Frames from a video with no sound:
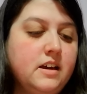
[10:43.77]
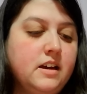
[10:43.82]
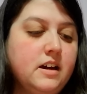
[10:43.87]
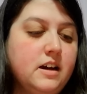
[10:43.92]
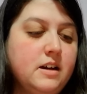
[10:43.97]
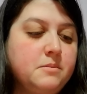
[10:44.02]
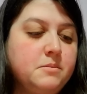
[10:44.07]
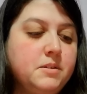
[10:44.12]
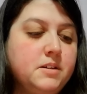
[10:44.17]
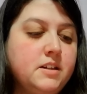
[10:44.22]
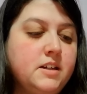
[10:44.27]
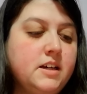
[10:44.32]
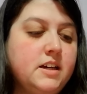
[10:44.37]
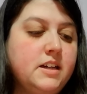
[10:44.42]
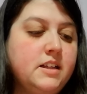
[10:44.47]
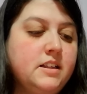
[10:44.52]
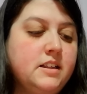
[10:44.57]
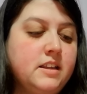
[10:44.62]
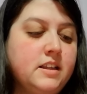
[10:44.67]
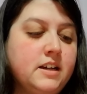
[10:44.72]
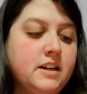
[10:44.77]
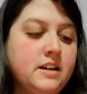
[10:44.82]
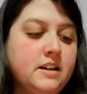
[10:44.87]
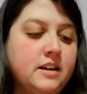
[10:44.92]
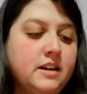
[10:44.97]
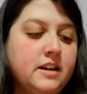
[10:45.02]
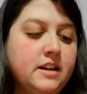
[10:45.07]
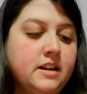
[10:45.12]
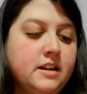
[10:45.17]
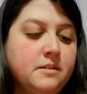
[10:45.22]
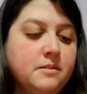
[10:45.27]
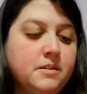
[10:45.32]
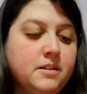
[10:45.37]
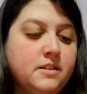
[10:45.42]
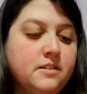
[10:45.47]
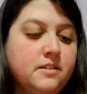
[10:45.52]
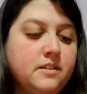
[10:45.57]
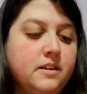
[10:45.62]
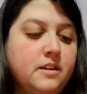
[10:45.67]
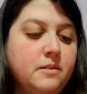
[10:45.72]
I'm going to end there, and I'm
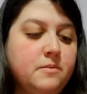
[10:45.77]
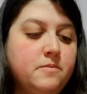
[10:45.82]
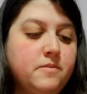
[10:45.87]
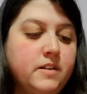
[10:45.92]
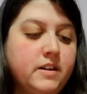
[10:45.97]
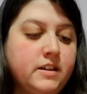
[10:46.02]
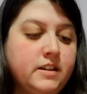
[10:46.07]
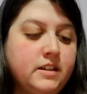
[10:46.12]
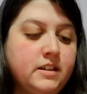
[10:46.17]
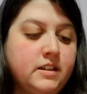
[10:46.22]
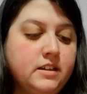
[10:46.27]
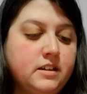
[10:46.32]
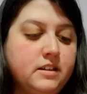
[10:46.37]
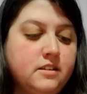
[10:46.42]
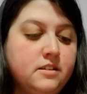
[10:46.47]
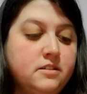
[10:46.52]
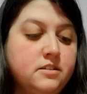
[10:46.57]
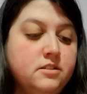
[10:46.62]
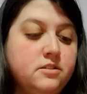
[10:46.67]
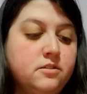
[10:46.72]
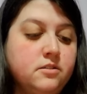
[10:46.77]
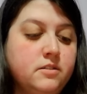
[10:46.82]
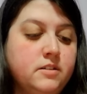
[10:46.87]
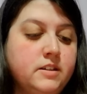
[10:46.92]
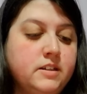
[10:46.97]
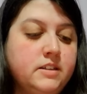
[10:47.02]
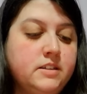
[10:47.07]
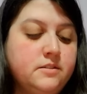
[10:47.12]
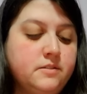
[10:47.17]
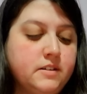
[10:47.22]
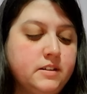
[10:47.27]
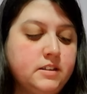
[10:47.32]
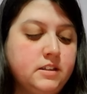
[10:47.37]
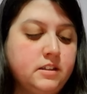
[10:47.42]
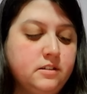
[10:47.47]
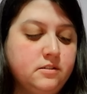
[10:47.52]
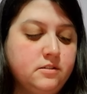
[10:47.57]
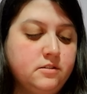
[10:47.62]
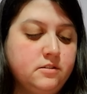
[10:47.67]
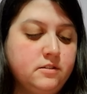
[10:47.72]
going to keep finding other stories,
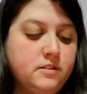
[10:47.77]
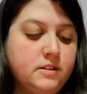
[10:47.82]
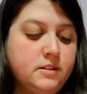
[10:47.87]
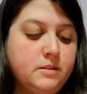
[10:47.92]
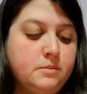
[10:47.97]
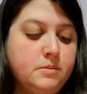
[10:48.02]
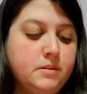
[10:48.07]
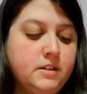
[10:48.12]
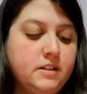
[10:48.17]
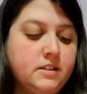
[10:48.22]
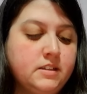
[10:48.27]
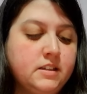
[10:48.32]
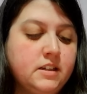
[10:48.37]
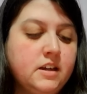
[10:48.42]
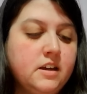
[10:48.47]
rescue stories, because